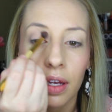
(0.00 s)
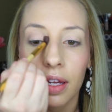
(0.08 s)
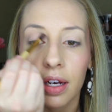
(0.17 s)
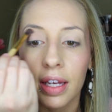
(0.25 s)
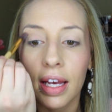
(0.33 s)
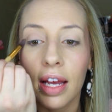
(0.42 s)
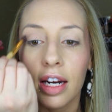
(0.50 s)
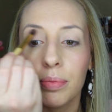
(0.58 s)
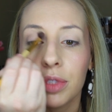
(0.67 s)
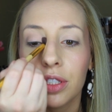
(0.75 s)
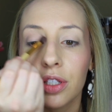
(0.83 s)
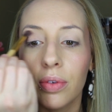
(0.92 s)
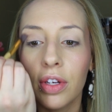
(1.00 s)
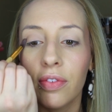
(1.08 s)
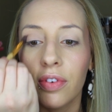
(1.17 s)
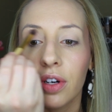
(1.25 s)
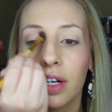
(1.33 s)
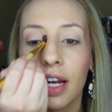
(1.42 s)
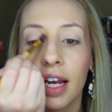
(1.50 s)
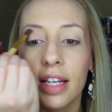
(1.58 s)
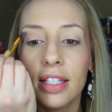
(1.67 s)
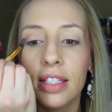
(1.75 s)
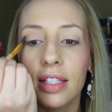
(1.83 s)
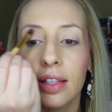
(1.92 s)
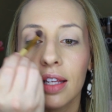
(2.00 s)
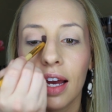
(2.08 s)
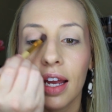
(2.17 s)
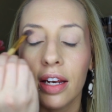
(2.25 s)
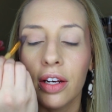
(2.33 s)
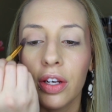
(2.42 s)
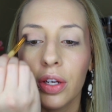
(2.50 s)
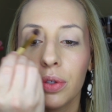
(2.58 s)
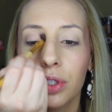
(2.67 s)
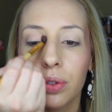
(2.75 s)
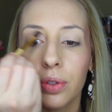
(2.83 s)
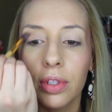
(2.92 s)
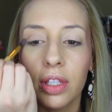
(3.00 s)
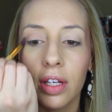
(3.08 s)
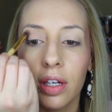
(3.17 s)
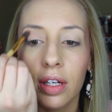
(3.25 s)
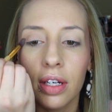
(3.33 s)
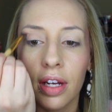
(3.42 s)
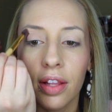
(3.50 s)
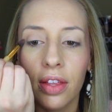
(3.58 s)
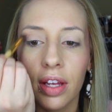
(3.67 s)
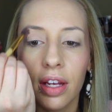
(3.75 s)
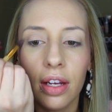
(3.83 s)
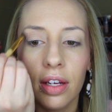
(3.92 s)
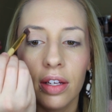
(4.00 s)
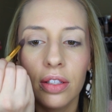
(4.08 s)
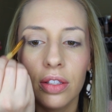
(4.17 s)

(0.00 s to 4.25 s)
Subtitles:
And again, I'm just going for a nice, light, neutral look, nothing